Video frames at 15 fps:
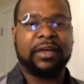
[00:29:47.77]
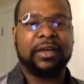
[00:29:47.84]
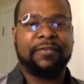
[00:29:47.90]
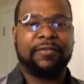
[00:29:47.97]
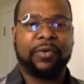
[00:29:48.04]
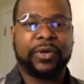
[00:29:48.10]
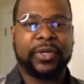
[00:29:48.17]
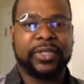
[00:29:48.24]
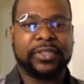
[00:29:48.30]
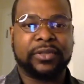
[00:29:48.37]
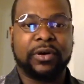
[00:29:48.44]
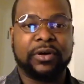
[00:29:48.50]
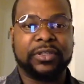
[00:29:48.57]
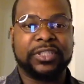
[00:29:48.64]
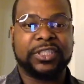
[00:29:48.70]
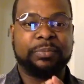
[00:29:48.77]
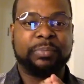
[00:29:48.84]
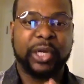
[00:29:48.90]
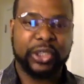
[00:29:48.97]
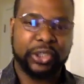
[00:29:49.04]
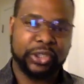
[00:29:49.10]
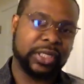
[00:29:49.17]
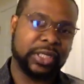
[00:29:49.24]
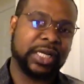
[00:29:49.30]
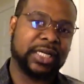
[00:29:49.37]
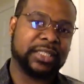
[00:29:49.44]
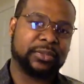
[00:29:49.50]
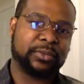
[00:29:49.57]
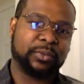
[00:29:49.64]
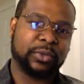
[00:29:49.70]
that focus on
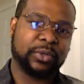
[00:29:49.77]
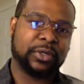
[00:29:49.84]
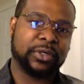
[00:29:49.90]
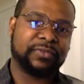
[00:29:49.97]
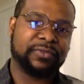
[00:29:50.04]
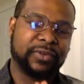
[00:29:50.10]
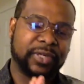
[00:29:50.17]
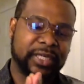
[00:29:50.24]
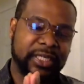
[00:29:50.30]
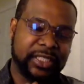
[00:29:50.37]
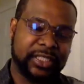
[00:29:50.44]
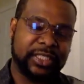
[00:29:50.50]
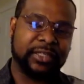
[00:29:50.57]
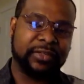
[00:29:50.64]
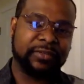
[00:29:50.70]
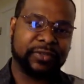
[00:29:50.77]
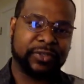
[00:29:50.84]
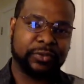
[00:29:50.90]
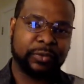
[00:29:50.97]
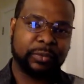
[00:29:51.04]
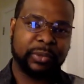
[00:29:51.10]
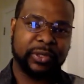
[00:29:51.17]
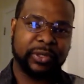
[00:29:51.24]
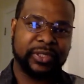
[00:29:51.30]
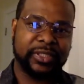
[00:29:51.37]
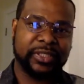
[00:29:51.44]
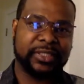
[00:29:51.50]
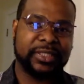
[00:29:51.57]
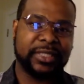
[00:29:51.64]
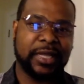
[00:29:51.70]
specialized work for each individual part of
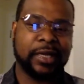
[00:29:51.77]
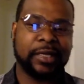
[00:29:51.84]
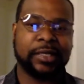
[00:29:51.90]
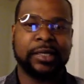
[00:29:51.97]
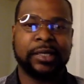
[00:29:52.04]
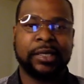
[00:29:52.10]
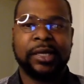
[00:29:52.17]
the stack,